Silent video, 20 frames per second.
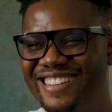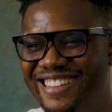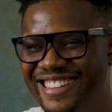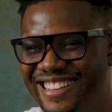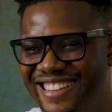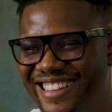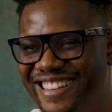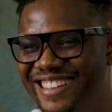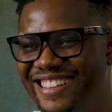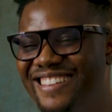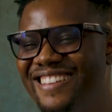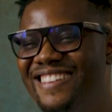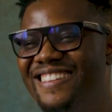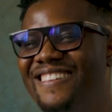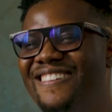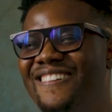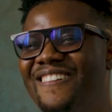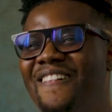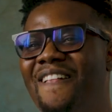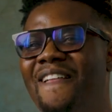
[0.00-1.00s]
How did you
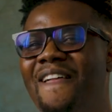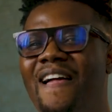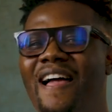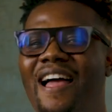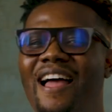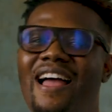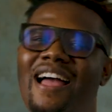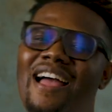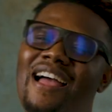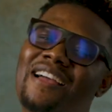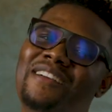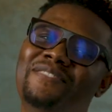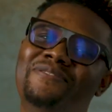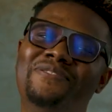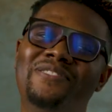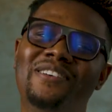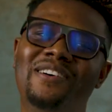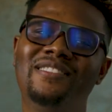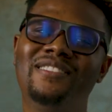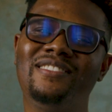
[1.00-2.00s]
feel? I
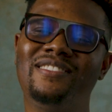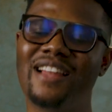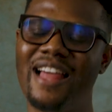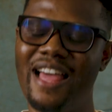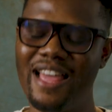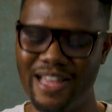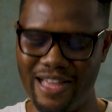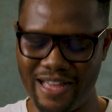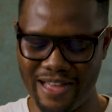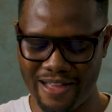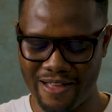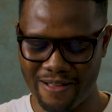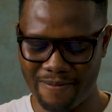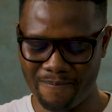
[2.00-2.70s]
felt like